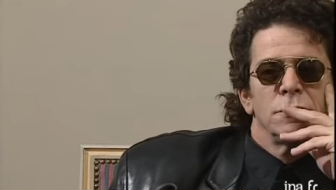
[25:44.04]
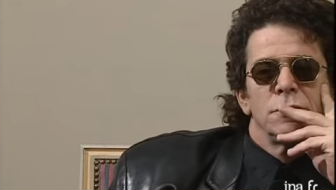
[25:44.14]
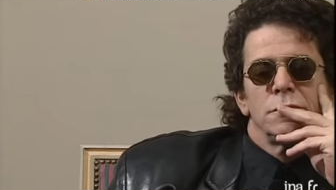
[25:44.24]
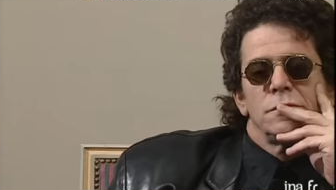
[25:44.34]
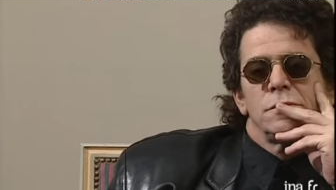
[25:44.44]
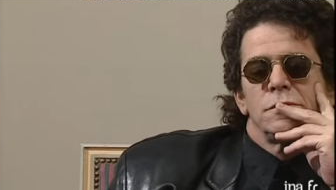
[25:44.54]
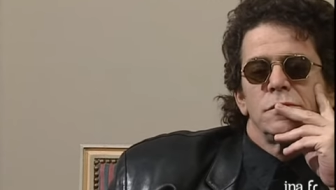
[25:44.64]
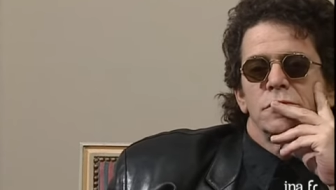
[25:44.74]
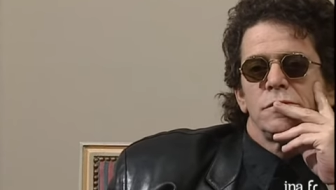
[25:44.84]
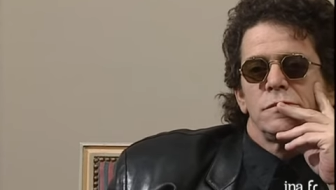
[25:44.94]
from the
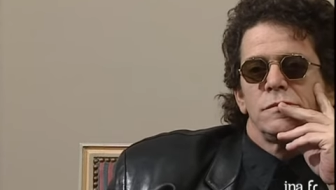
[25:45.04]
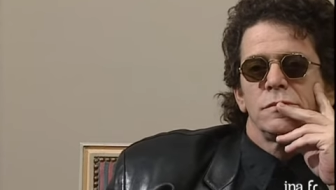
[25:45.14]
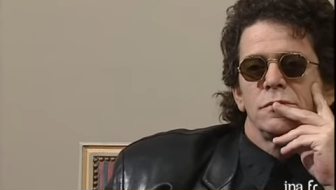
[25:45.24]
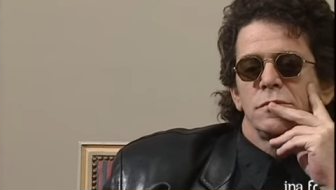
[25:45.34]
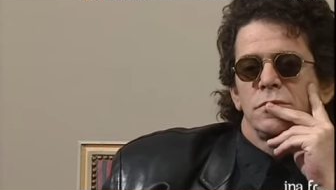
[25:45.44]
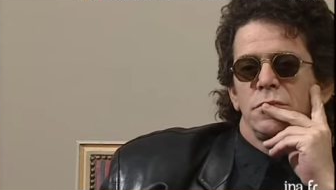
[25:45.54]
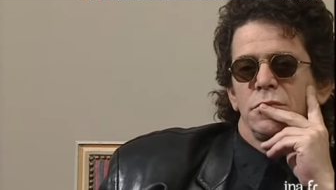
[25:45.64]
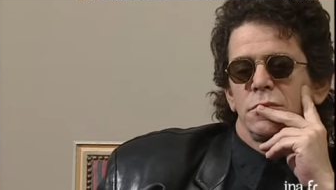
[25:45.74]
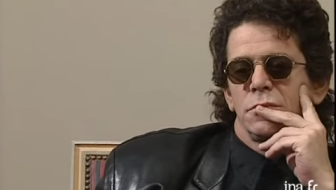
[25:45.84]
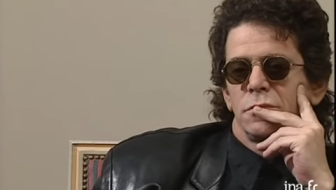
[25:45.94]
rock era,
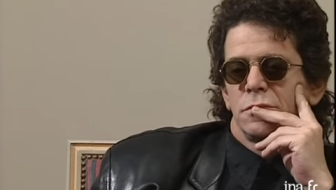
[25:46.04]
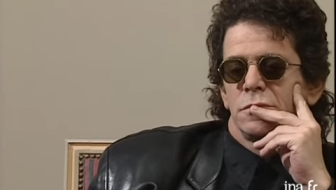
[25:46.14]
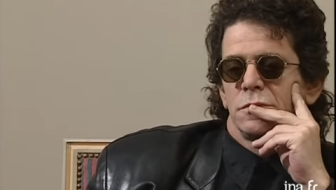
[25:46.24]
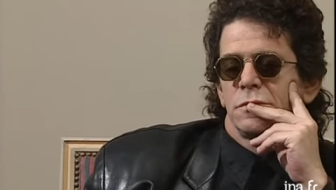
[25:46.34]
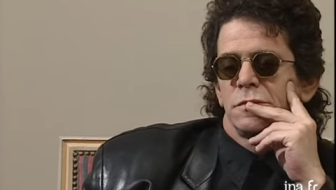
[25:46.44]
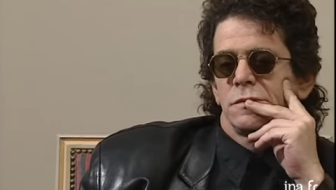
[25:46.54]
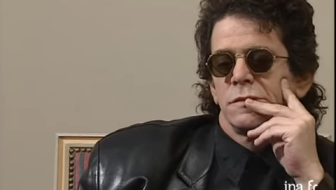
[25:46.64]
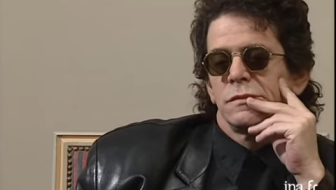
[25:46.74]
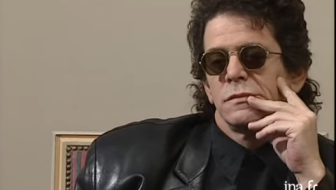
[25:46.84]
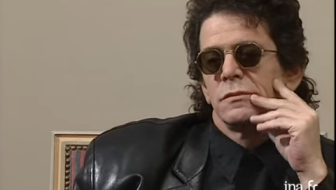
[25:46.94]
you
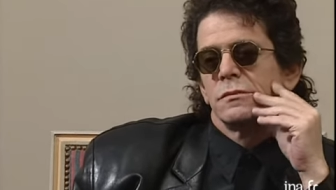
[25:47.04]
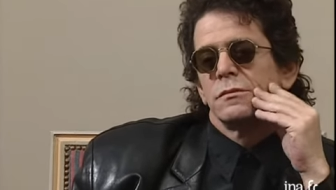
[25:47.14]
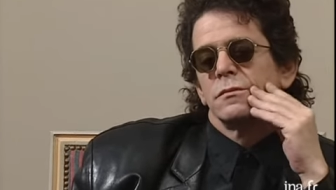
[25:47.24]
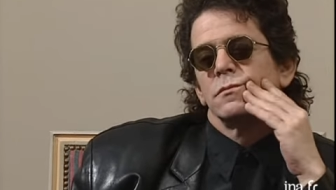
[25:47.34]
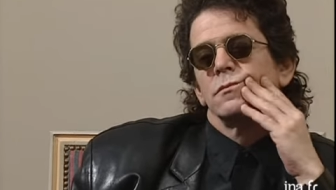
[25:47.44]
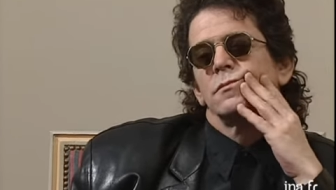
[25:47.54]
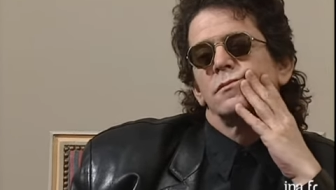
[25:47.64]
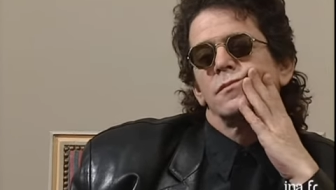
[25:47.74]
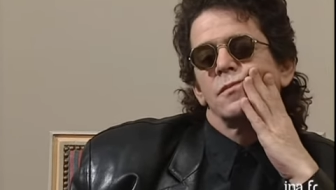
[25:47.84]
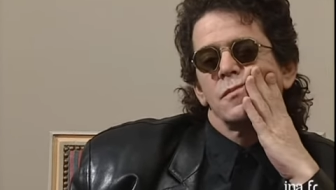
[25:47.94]
also seem
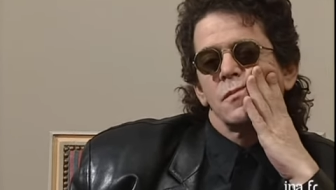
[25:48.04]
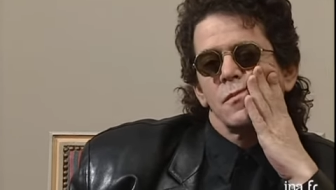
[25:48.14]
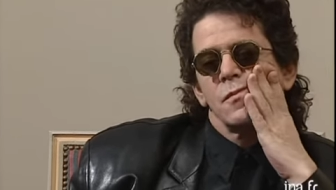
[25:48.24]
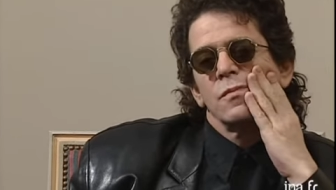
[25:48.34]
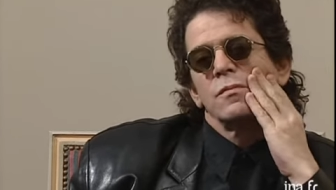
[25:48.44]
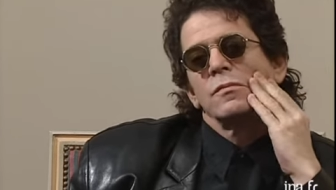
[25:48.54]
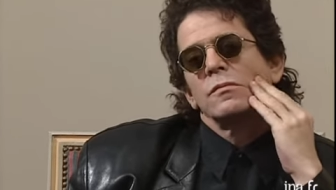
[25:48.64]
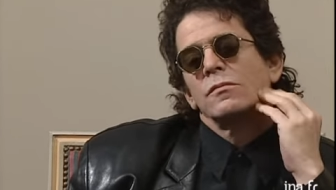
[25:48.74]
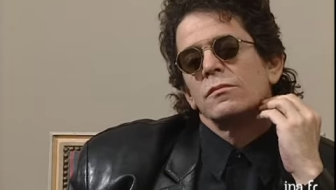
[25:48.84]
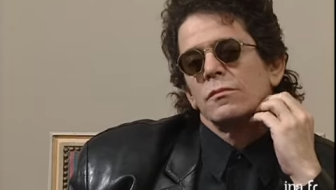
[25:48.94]
more and more to